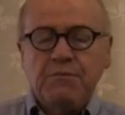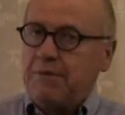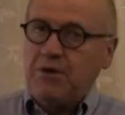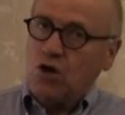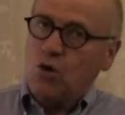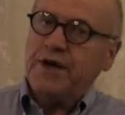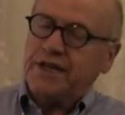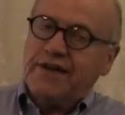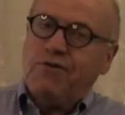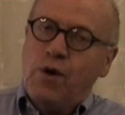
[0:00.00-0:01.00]
Maybe you don't want to
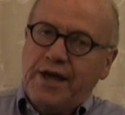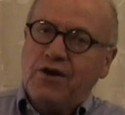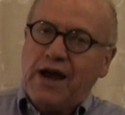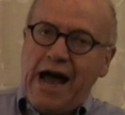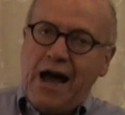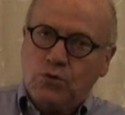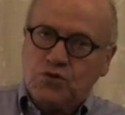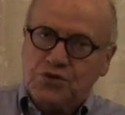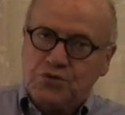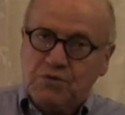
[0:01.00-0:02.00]
give away your
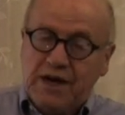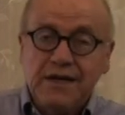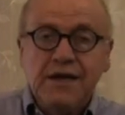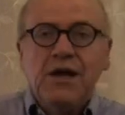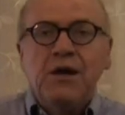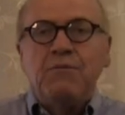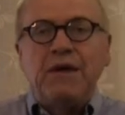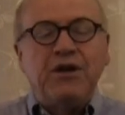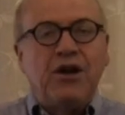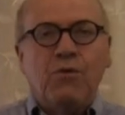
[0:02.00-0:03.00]
house, right?
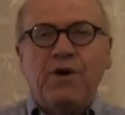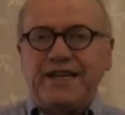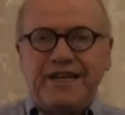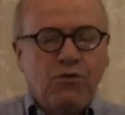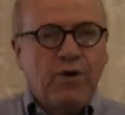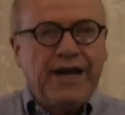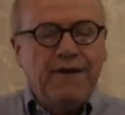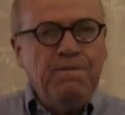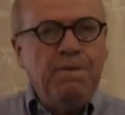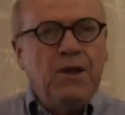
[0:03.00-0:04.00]
Maybe you don't want to give away
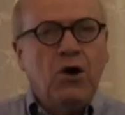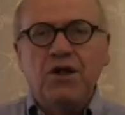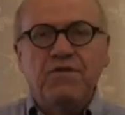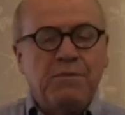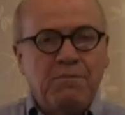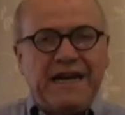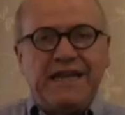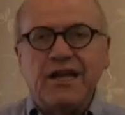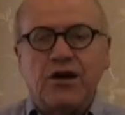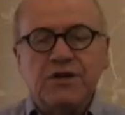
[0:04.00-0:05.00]
all of the money
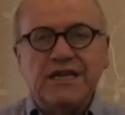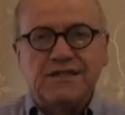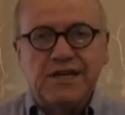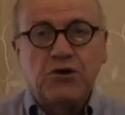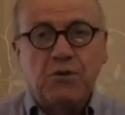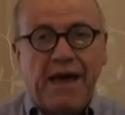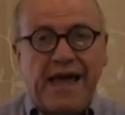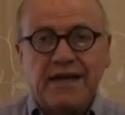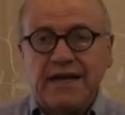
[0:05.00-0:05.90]
that is in your bank